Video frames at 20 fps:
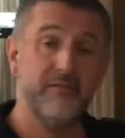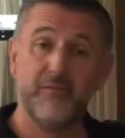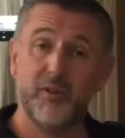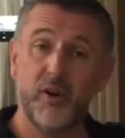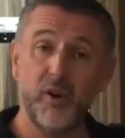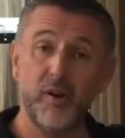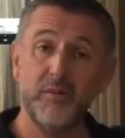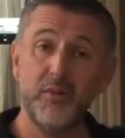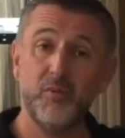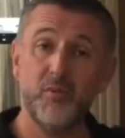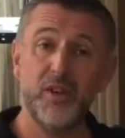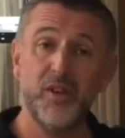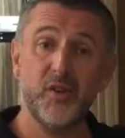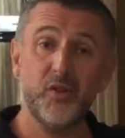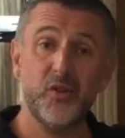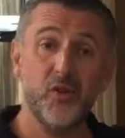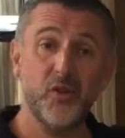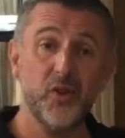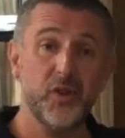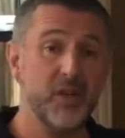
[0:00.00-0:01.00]
environment where
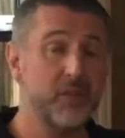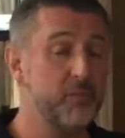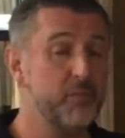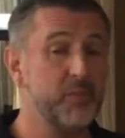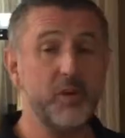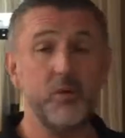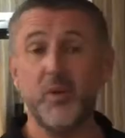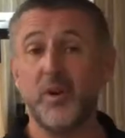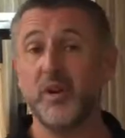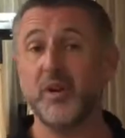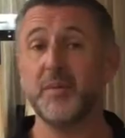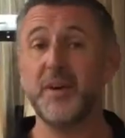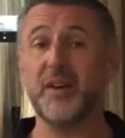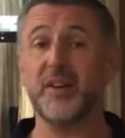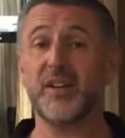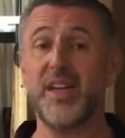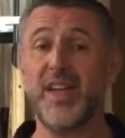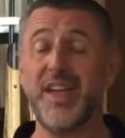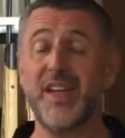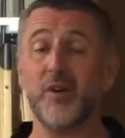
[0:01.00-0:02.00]
you're not going to be worried
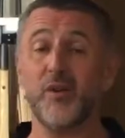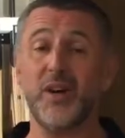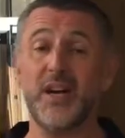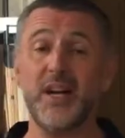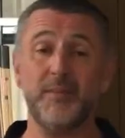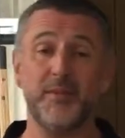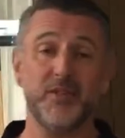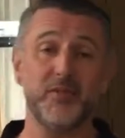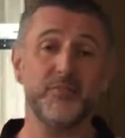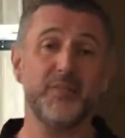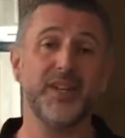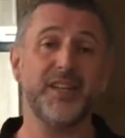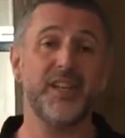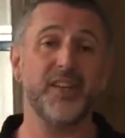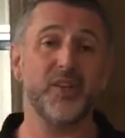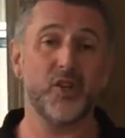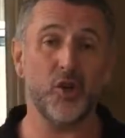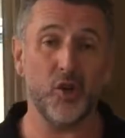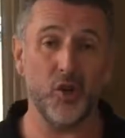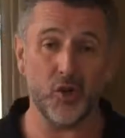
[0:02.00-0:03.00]
about kick or how much money
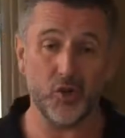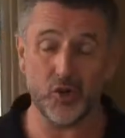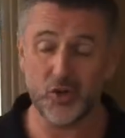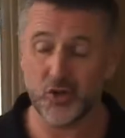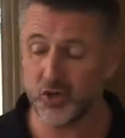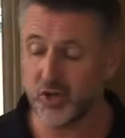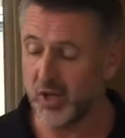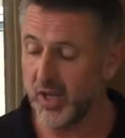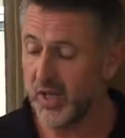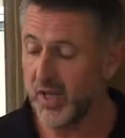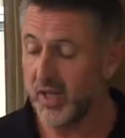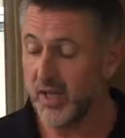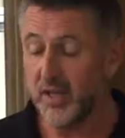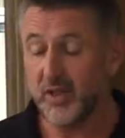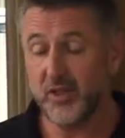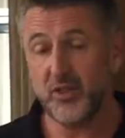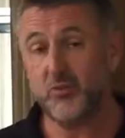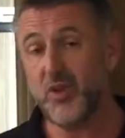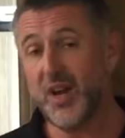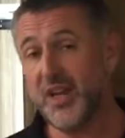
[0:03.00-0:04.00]
it costs.
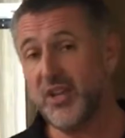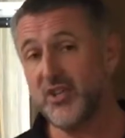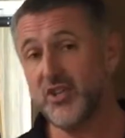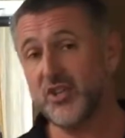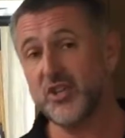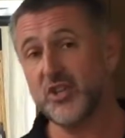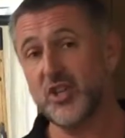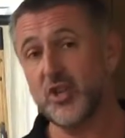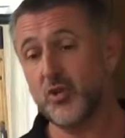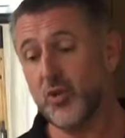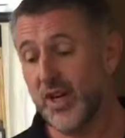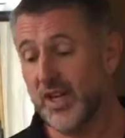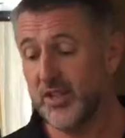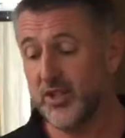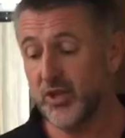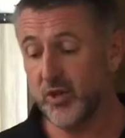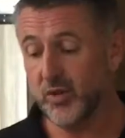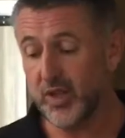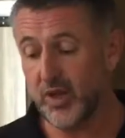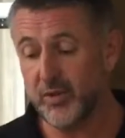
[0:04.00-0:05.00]
The range isn't
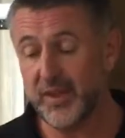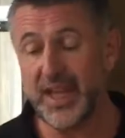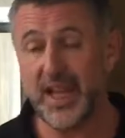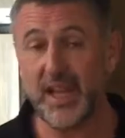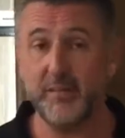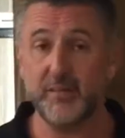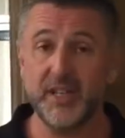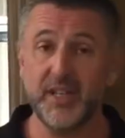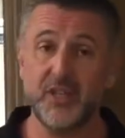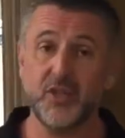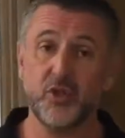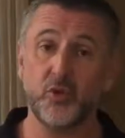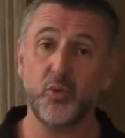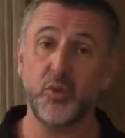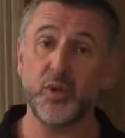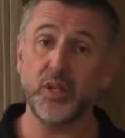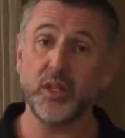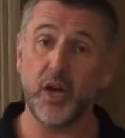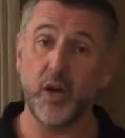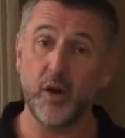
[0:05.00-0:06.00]
crazy, although the ammunition
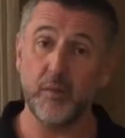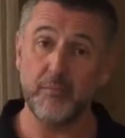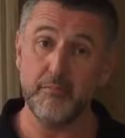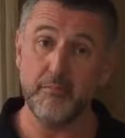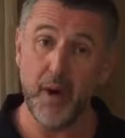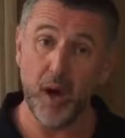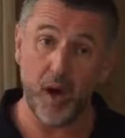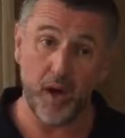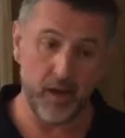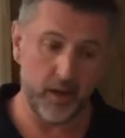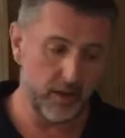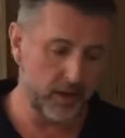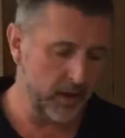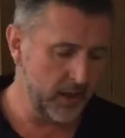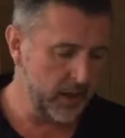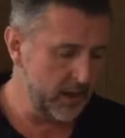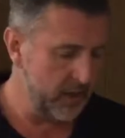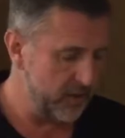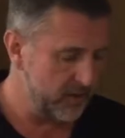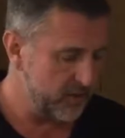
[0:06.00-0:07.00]
will go a mile,
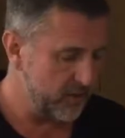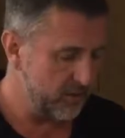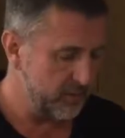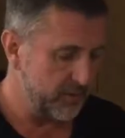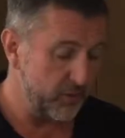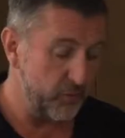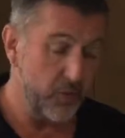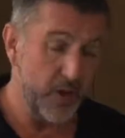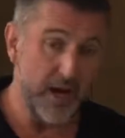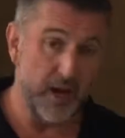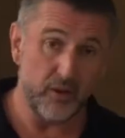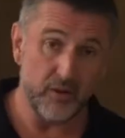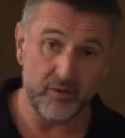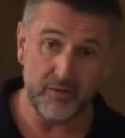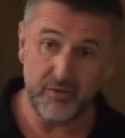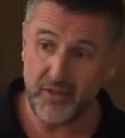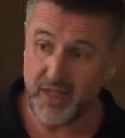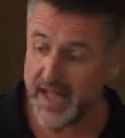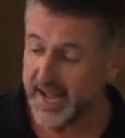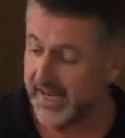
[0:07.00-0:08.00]
so beware
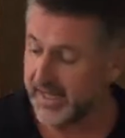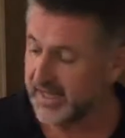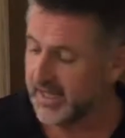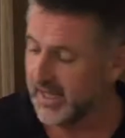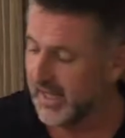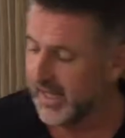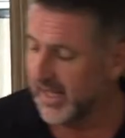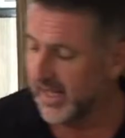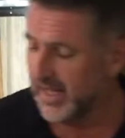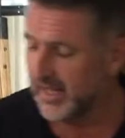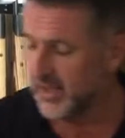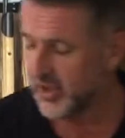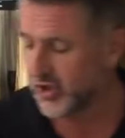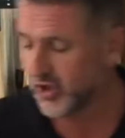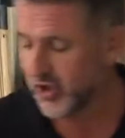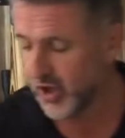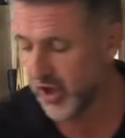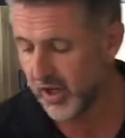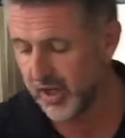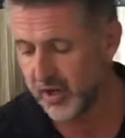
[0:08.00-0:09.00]
of that. And it's
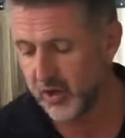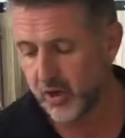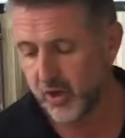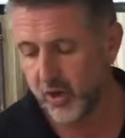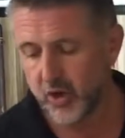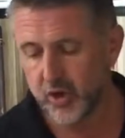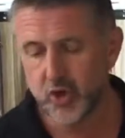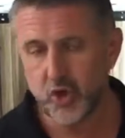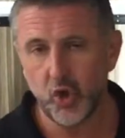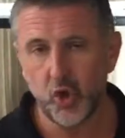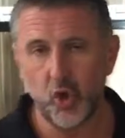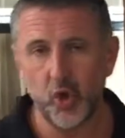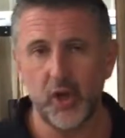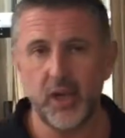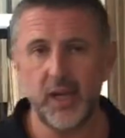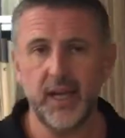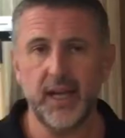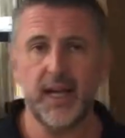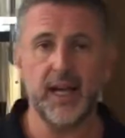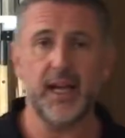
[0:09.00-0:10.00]
certainly not a
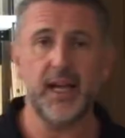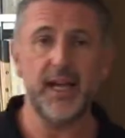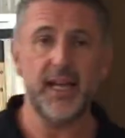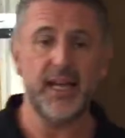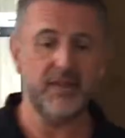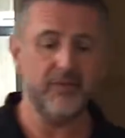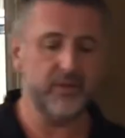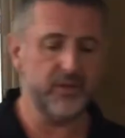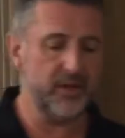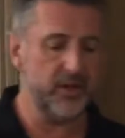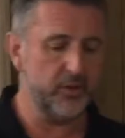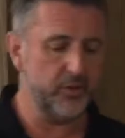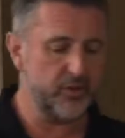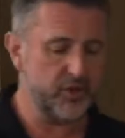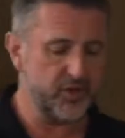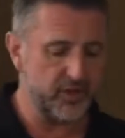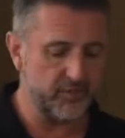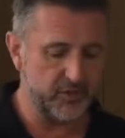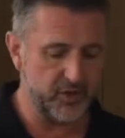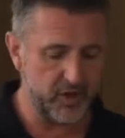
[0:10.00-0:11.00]
toy, even though
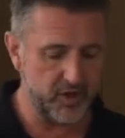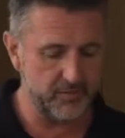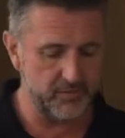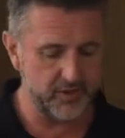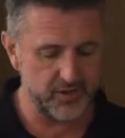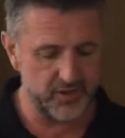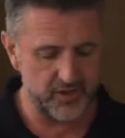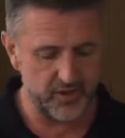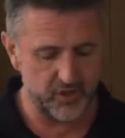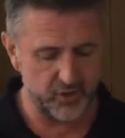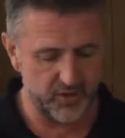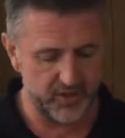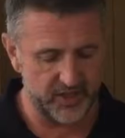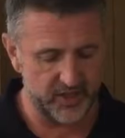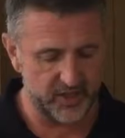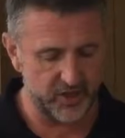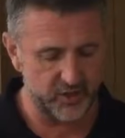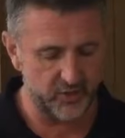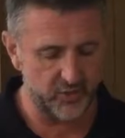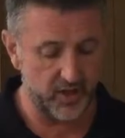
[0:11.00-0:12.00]
sometimes the
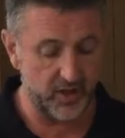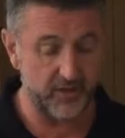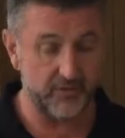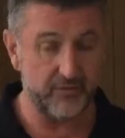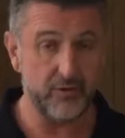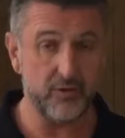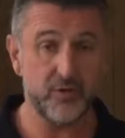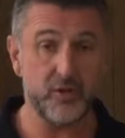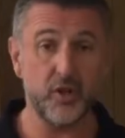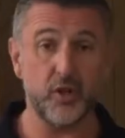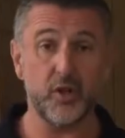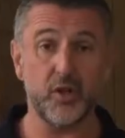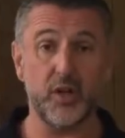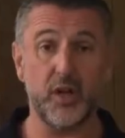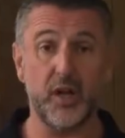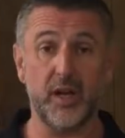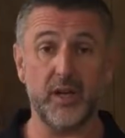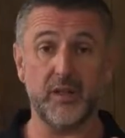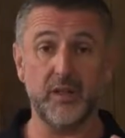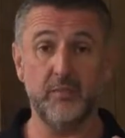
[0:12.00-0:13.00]
22 rifles look
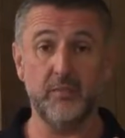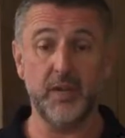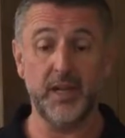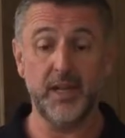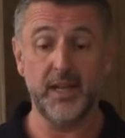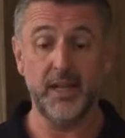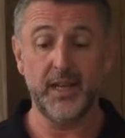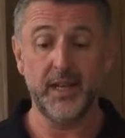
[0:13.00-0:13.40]
like them.